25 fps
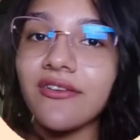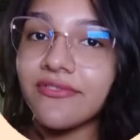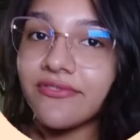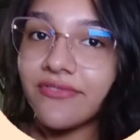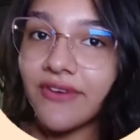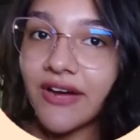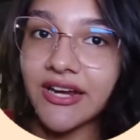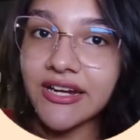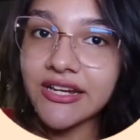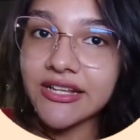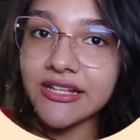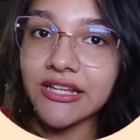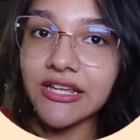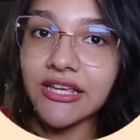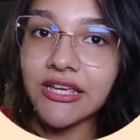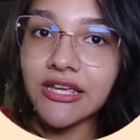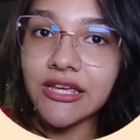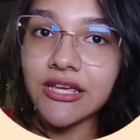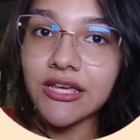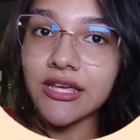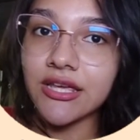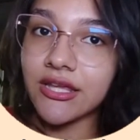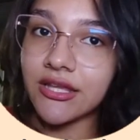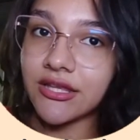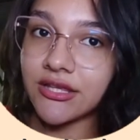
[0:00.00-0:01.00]
Finally,
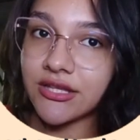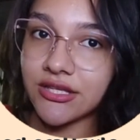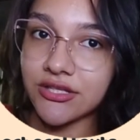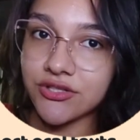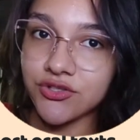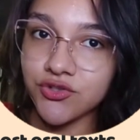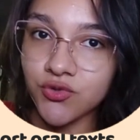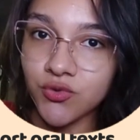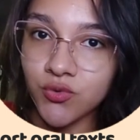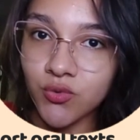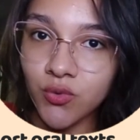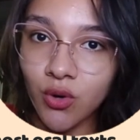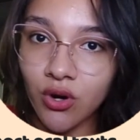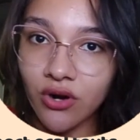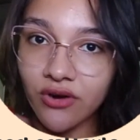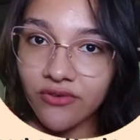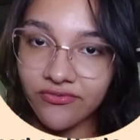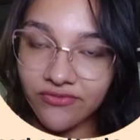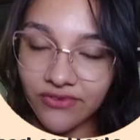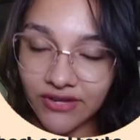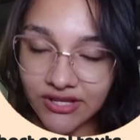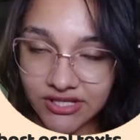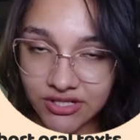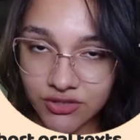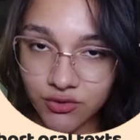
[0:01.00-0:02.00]
in the true or
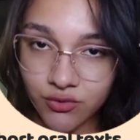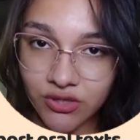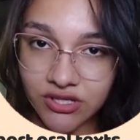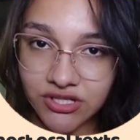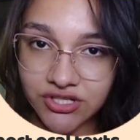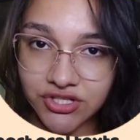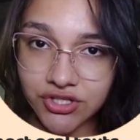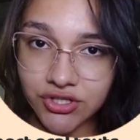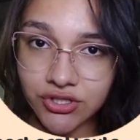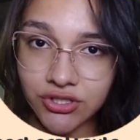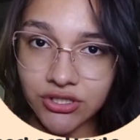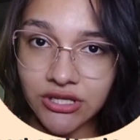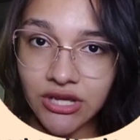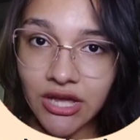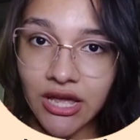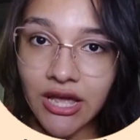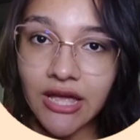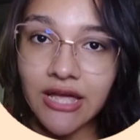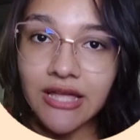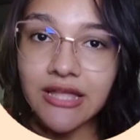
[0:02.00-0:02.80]
false question,